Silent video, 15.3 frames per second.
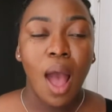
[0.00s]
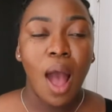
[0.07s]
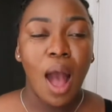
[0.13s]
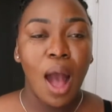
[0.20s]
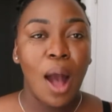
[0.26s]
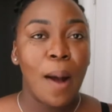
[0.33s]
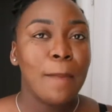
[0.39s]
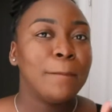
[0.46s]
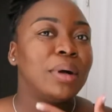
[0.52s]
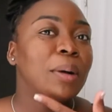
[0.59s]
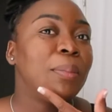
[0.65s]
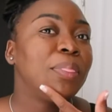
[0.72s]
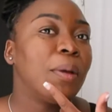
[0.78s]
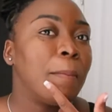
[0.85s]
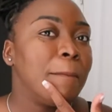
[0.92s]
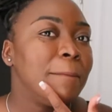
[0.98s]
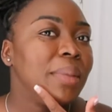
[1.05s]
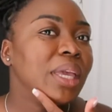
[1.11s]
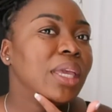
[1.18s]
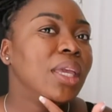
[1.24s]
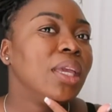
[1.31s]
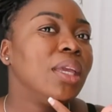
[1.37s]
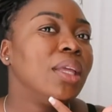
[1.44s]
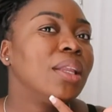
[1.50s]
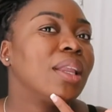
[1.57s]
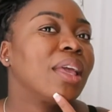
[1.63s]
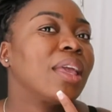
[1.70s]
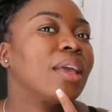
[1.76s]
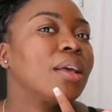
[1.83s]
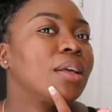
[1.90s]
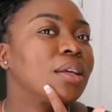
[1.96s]
But the main
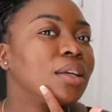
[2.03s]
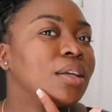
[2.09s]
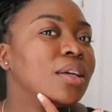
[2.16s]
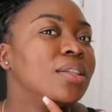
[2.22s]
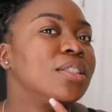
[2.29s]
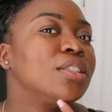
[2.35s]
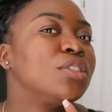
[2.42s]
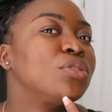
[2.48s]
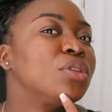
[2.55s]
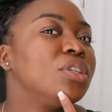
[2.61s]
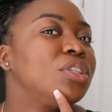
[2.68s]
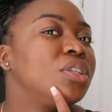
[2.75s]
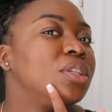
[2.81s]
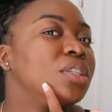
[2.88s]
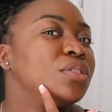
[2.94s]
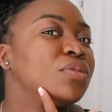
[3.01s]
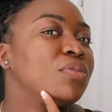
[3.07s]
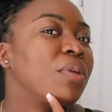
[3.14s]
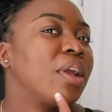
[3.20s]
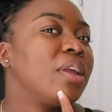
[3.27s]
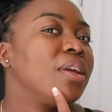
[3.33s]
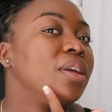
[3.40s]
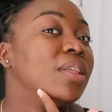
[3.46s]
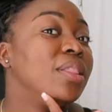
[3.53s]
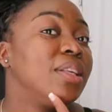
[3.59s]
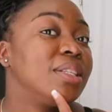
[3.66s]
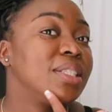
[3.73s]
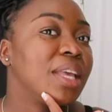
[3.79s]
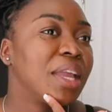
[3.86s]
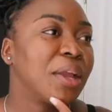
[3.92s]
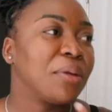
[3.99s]
like concentration is right in
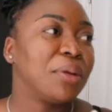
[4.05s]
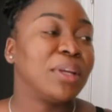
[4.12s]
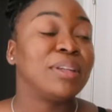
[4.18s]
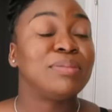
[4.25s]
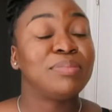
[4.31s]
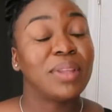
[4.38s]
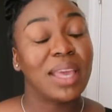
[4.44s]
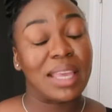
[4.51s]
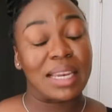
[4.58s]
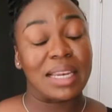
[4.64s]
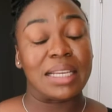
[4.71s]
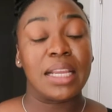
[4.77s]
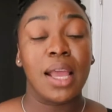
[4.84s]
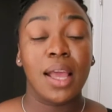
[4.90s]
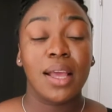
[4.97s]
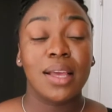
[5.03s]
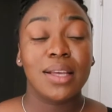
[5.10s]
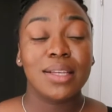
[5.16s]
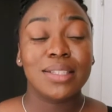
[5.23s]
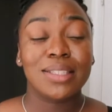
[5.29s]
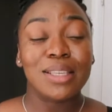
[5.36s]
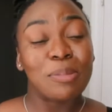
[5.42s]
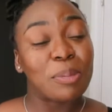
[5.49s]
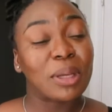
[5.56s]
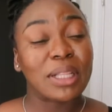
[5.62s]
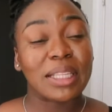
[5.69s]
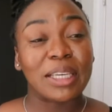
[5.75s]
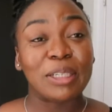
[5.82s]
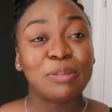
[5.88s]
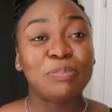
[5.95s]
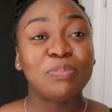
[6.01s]
this area. And
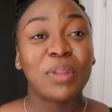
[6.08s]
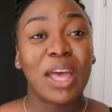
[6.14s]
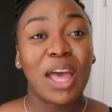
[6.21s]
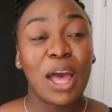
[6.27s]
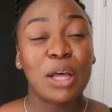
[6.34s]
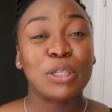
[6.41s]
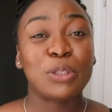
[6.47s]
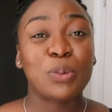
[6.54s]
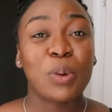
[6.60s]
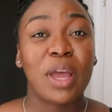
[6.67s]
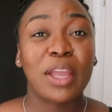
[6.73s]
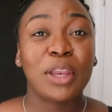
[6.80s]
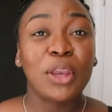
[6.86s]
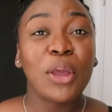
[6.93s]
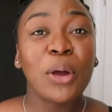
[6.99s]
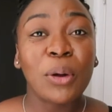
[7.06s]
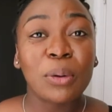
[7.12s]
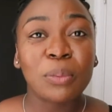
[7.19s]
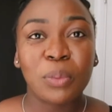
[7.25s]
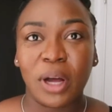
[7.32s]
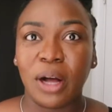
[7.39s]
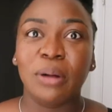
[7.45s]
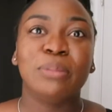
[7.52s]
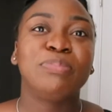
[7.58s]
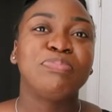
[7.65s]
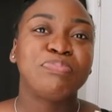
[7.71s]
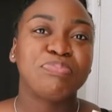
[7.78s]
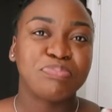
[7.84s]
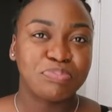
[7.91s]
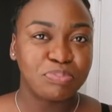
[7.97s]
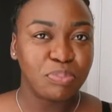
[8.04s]
typically, how do I know? Well,
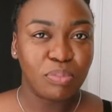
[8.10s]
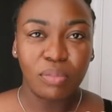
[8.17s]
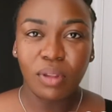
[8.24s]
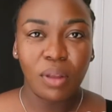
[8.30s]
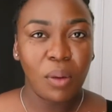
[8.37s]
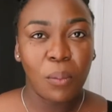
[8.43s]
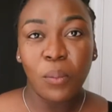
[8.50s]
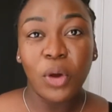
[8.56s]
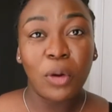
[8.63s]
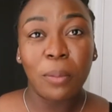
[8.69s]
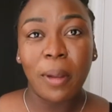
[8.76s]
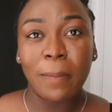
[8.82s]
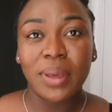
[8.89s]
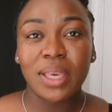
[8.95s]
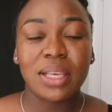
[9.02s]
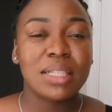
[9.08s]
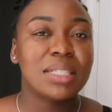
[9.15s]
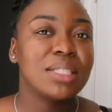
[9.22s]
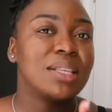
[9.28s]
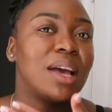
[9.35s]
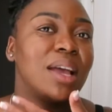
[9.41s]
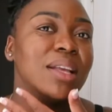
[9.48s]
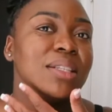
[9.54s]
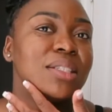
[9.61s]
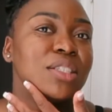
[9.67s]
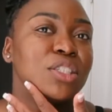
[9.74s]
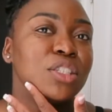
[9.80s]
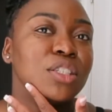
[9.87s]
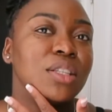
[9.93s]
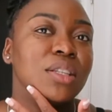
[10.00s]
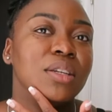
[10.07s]
one of my biggest signs is
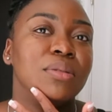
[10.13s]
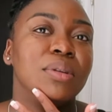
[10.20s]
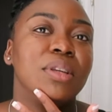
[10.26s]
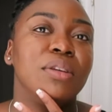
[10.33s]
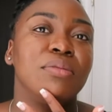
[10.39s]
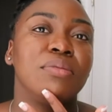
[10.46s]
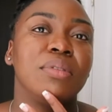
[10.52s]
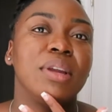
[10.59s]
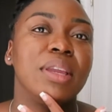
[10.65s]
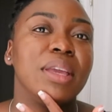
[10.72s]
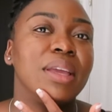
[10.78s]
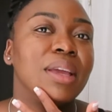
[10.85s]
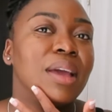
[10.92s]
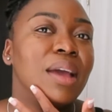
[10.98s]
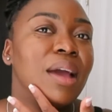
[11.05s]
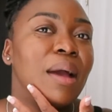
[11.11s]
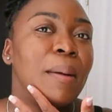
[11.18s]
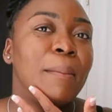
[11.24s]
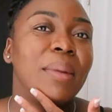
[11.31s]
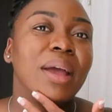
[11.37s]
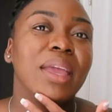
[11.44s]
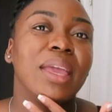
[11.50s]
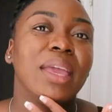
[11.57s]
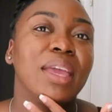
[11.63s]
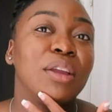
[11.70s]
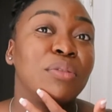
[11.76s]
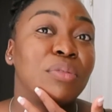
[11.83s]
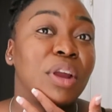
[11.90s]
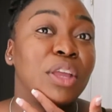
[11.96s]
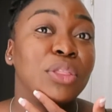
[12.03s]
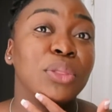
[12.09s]
just literally running my hand
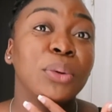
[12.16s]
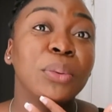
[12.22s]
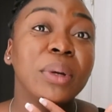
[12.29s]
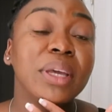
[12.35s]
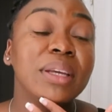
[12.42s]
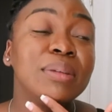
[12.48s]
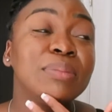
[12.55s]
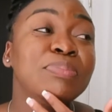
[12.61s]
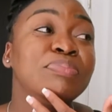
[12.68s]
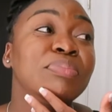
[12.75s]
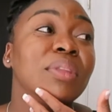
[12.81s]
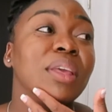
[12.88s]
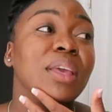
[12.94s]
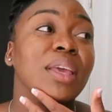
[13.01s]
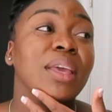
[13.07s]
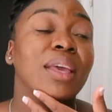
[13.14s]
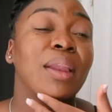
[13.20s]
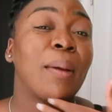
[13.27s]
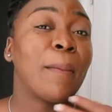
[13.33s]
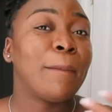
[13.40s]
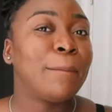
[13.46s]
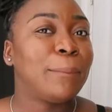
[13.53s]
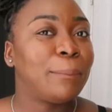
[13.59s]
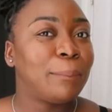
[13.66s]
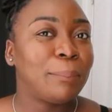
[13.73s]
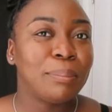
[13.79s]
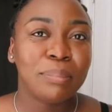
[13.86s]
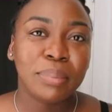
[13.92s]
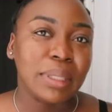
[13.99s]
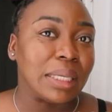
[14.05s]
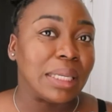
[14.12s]
right through it and
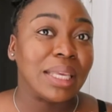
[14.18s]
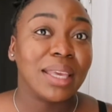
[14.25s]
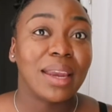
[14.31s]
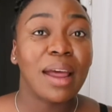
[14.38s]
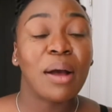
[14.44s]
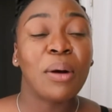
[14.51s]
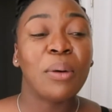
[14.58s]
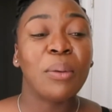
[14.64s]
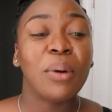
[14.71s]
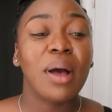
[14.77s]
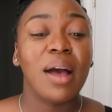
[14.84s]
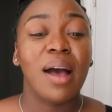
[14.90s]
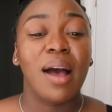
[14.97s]
pulling it out.